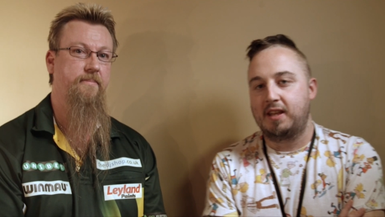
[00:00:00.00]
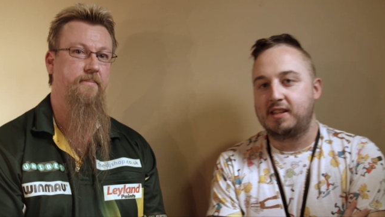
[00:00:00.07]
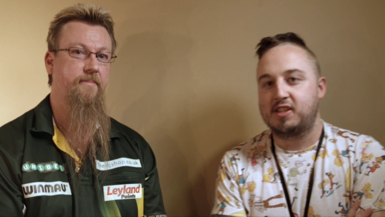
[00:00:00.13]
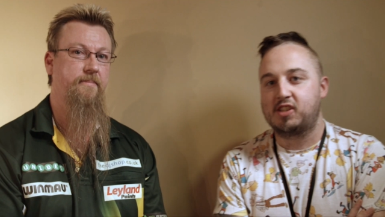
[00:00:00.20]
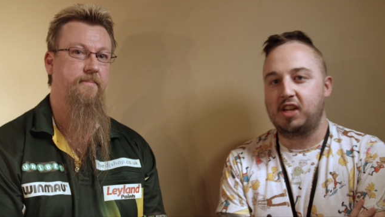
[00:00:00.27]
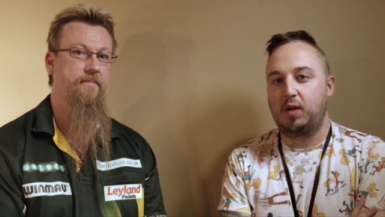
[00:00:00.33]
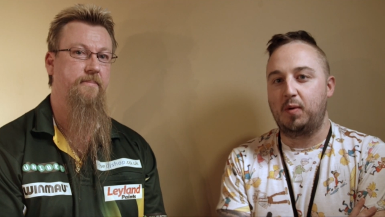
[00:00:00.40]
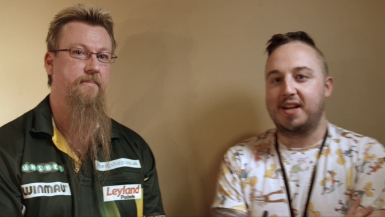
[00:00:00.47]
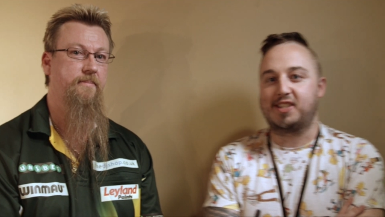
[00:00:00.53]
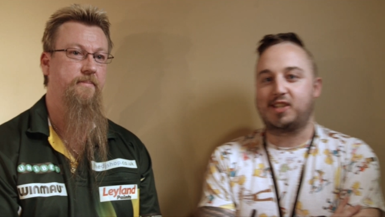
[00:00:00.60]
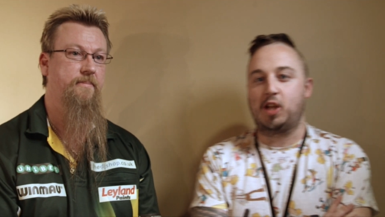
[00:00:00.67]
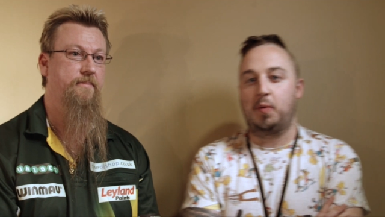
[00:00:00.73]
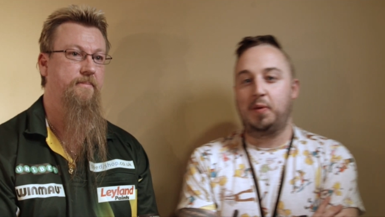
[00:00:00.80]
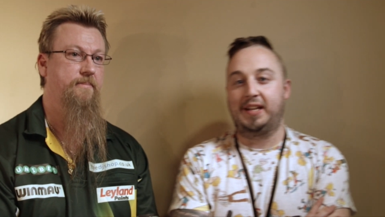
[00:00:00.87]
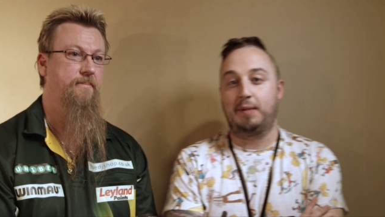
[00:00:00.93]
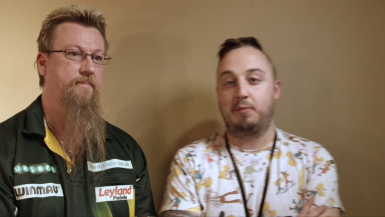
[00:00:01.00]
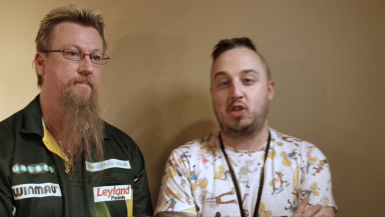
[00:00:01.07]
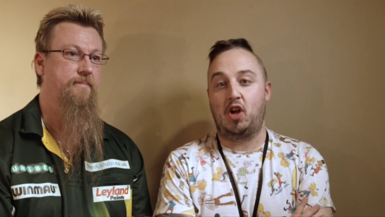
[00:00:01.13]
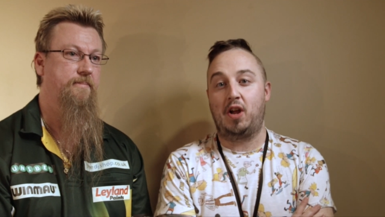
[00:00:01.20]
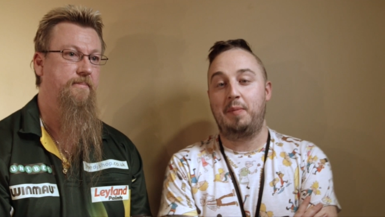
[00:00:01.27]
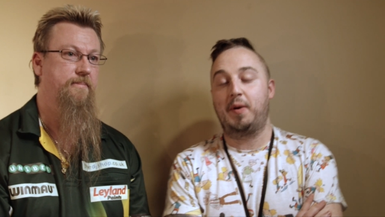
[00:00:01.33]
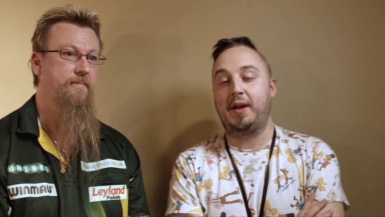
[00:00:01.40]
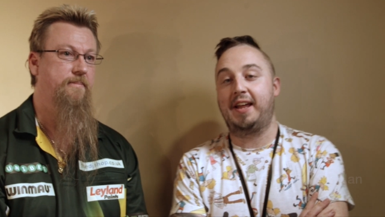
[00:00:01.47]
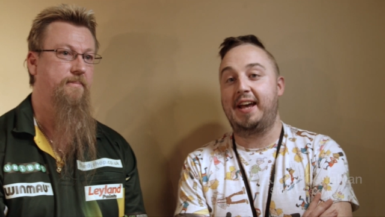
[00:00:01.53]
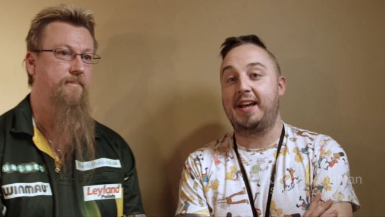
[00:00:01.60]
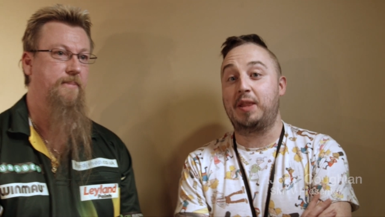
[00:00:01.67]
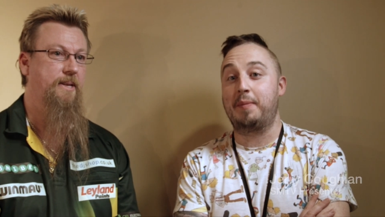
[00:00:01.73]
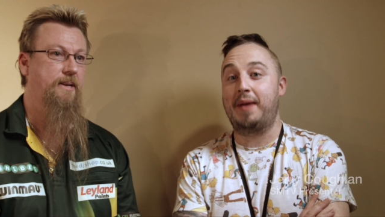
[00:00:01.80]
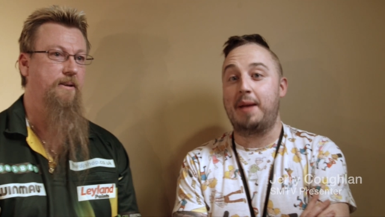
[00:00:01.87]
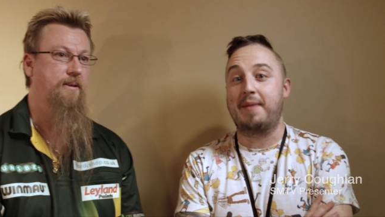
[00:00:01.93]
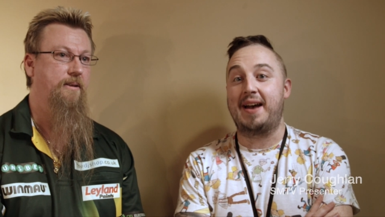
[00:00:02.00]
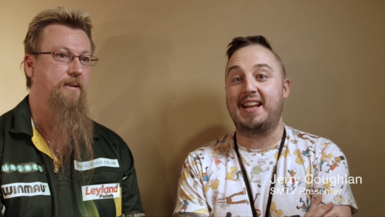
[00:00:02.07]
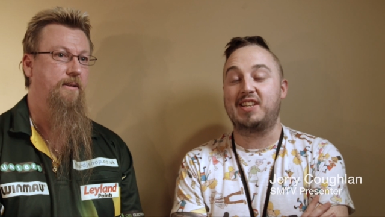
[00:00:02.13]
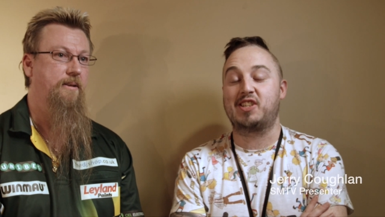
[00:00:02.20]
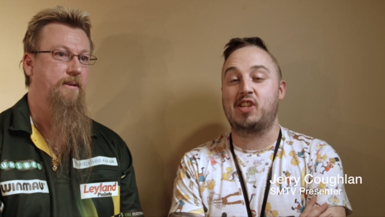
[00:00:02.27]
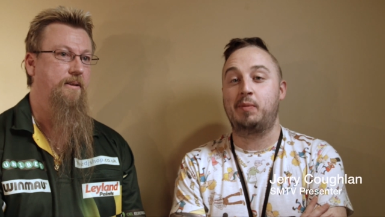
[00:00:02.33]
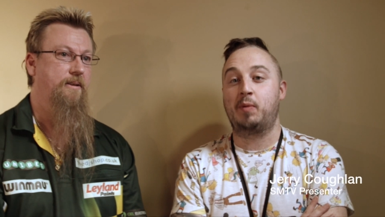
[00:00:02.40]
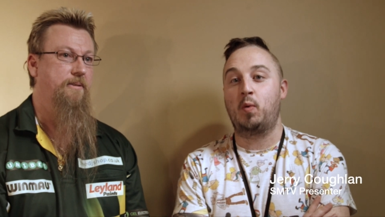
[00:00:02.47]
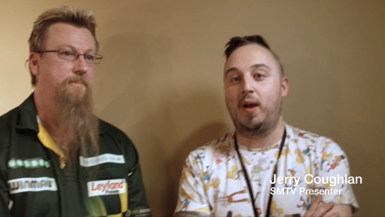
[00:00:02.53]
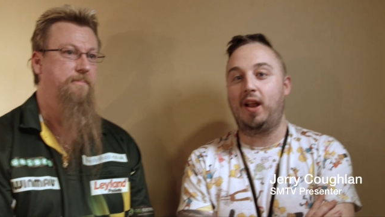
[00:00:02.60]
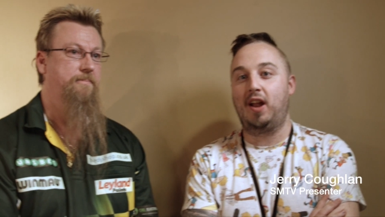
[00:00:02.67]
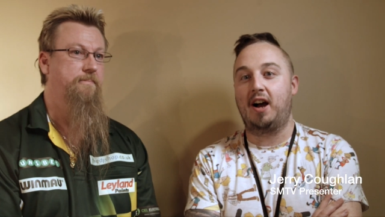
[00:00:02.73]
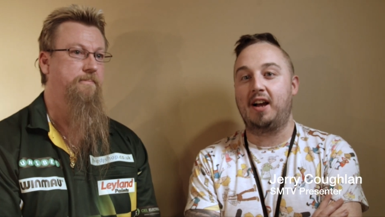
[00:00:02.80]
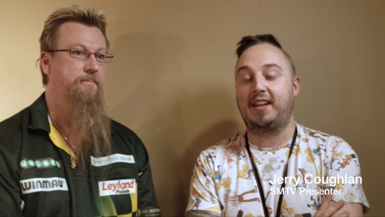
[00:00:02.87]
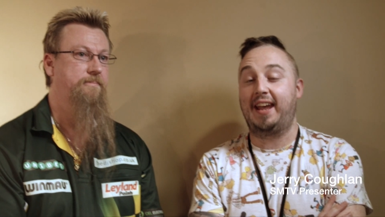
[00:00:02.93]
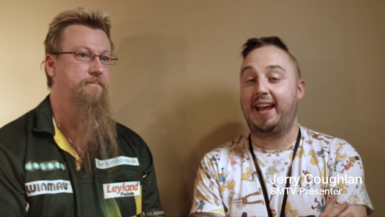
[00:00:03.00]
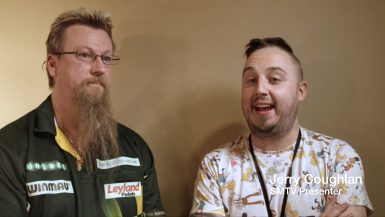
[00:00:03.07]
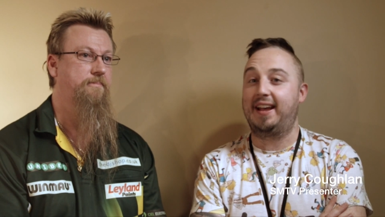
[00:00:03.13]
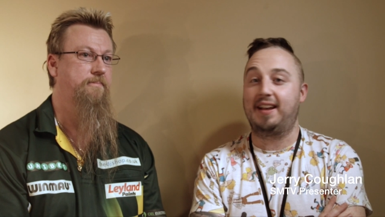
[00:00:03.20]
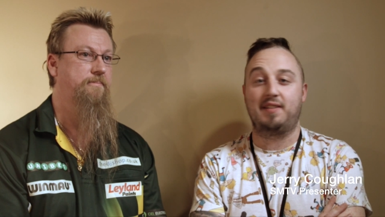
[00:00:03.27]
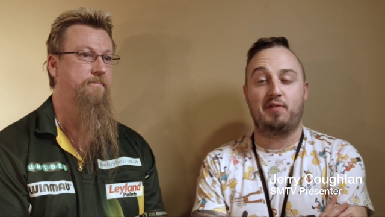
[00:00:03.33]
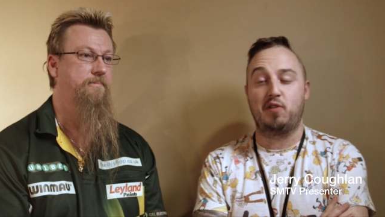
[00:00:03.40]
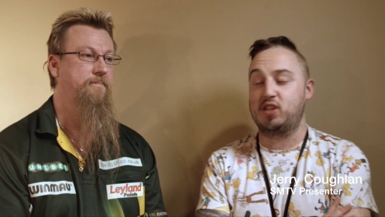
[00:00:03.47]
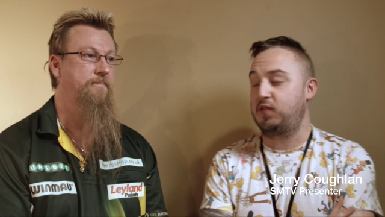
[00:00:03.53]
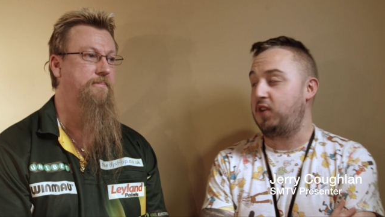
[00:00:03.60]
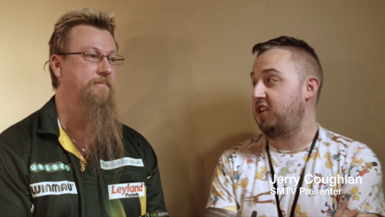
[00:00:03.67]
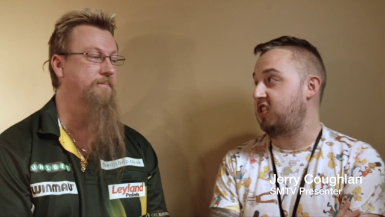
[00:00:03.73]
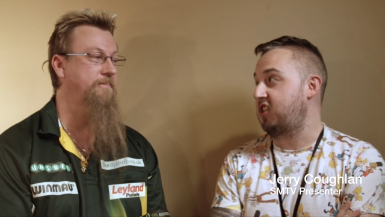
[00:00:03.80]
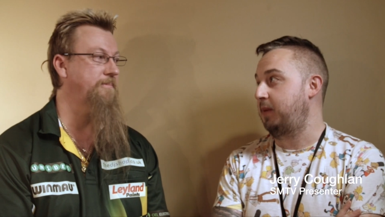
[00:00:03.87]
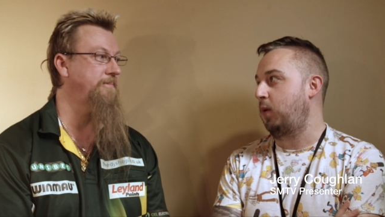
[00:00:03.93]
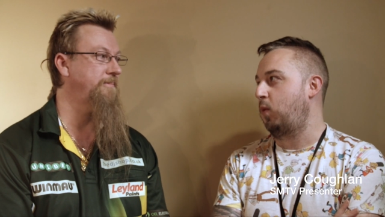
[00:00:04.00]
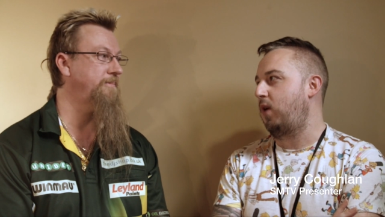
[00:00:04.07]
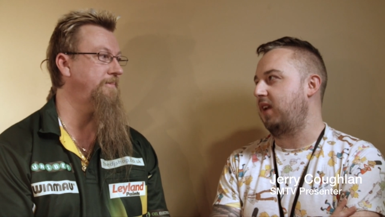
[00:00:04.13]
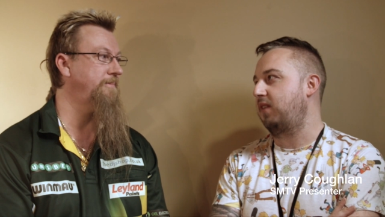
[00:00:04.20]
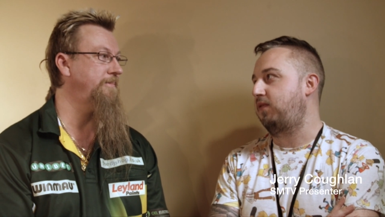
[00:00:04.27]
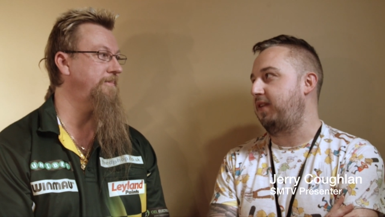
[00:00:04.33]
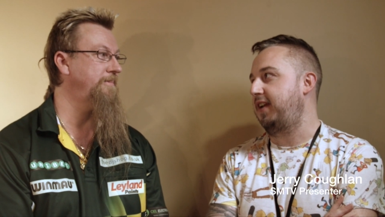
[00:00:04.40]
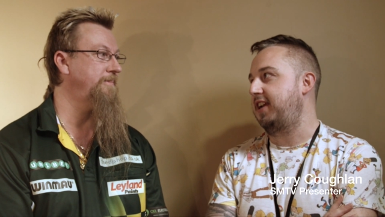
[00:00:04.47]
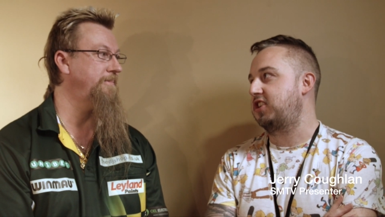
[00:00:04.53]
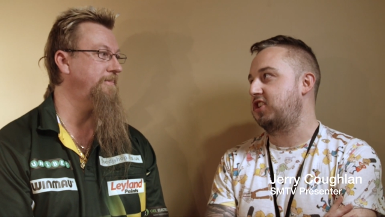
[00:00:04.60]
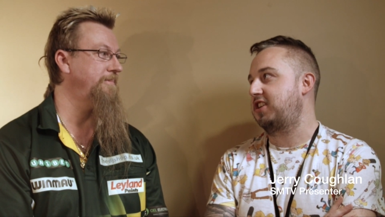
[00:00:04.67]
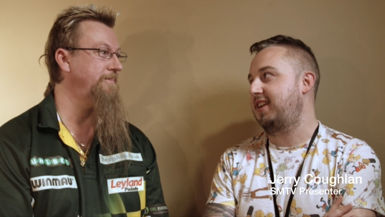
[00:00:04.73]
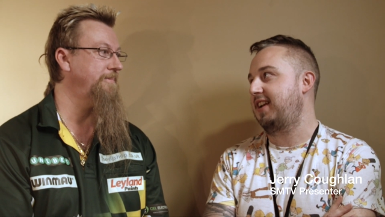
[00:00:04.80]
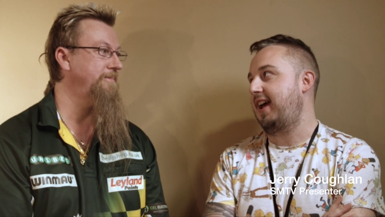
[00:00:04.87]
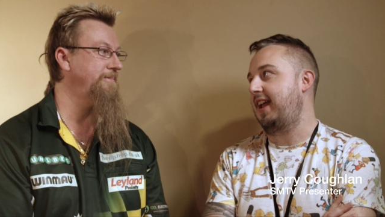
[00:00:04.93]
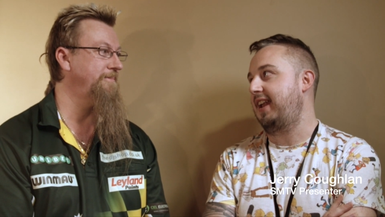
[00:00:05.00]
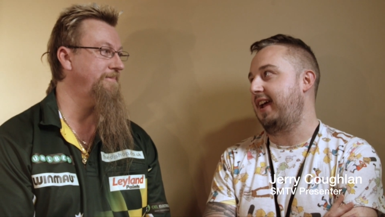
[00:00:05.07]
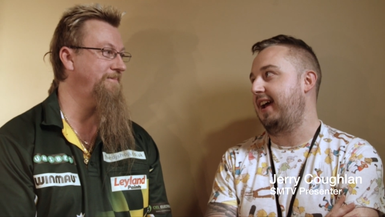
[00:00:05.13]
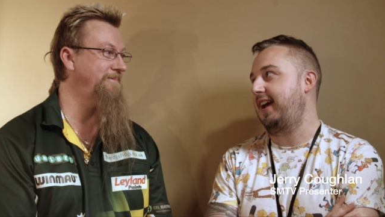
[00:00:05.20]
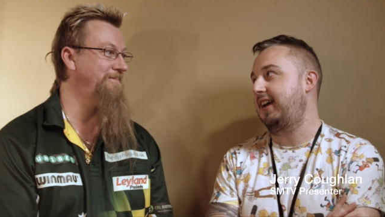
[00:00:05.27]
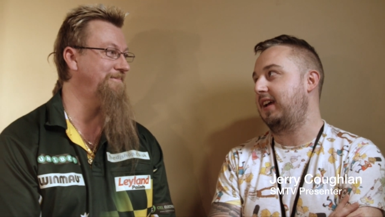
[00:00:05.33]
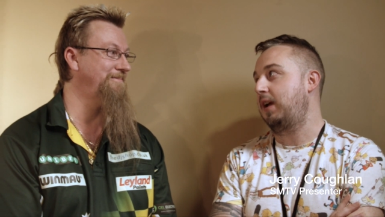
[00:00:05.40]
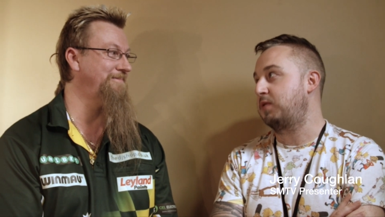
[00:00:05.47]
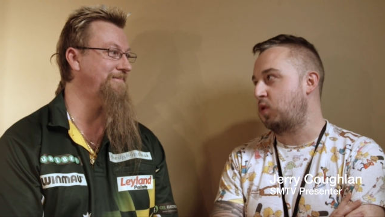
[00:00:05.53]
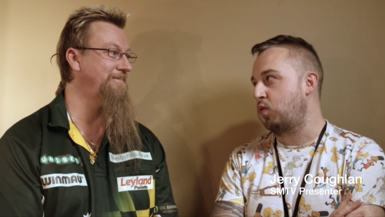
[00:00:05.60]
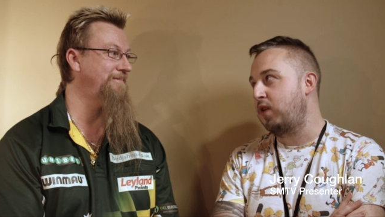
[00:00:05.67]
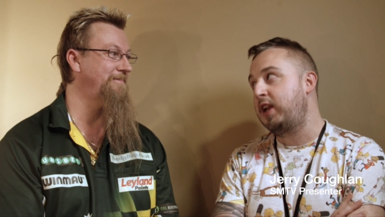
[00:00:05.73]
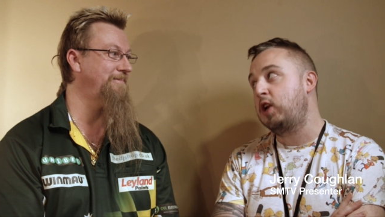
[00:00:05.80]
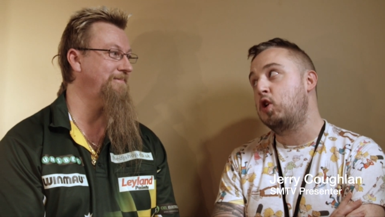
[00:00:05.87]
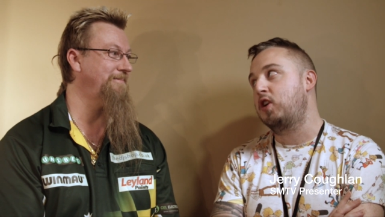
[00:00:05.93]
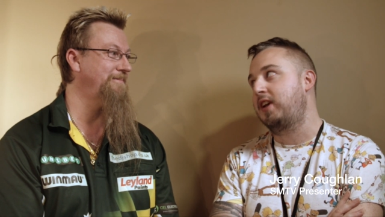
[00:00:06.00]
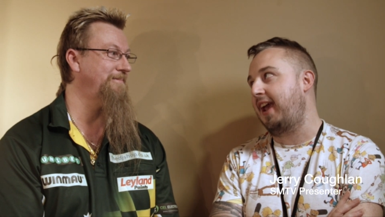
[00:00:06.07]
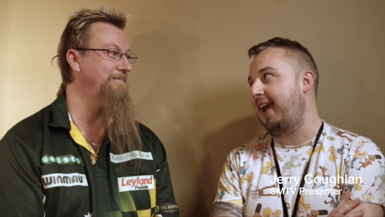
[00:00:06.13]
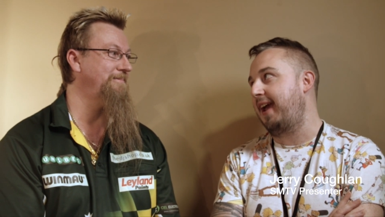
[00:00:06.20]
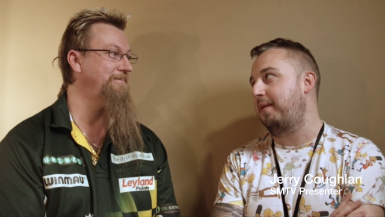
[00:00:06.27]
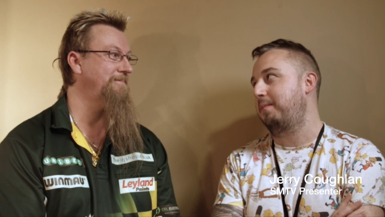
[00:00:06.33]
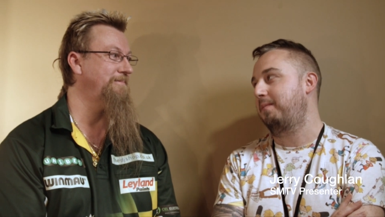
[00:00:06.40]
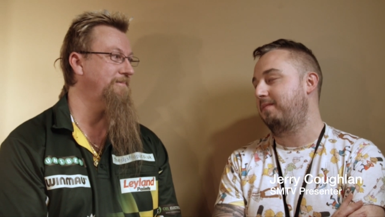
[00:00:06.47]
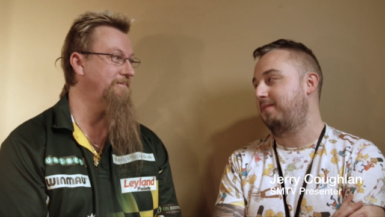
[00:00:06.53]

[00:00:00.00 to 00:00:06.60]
Speaker 1: City West Dublin. I'm joined by uh, the main man Simon Whitlock. Uh, first of all, Simon, what a finish! And uh, it was a really good game.